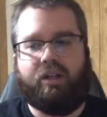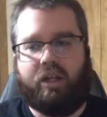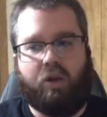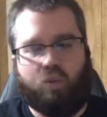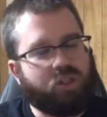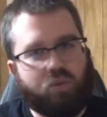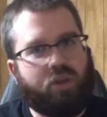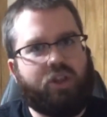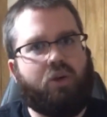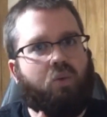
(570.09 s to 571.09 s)
It wasn't
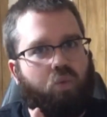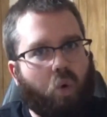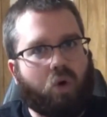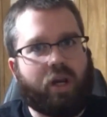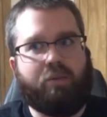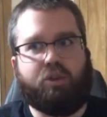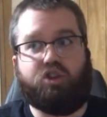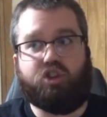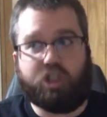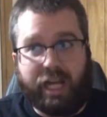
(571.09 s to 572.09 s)
really the war. It was
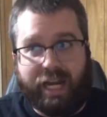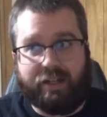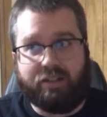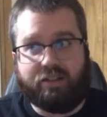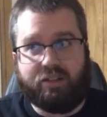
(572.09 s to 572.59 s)
Jean.